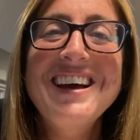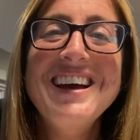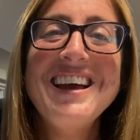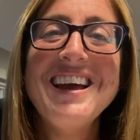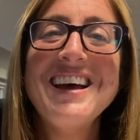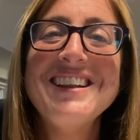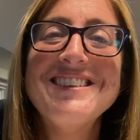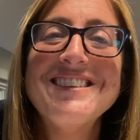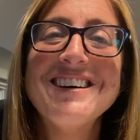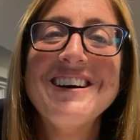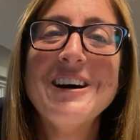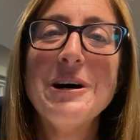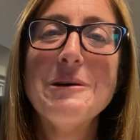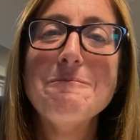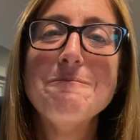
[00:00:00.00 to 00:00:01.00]
And
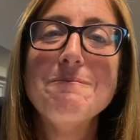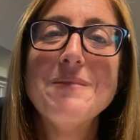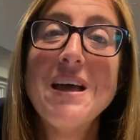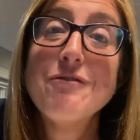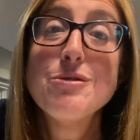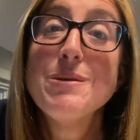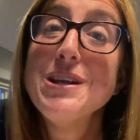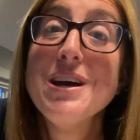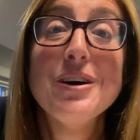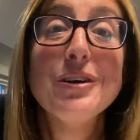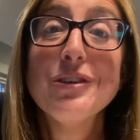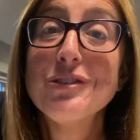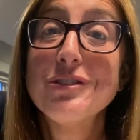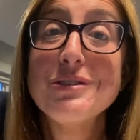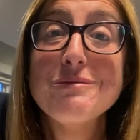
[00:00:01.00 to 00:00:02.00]
um, everybody
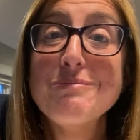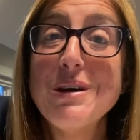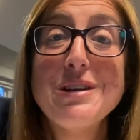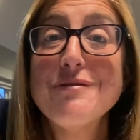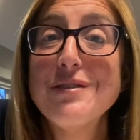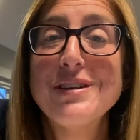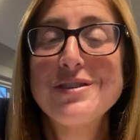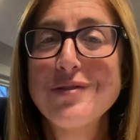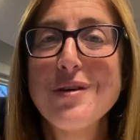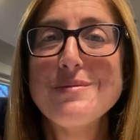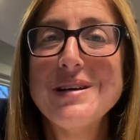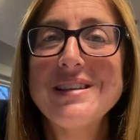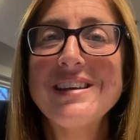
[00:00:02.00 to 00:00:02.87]
else benefits from it.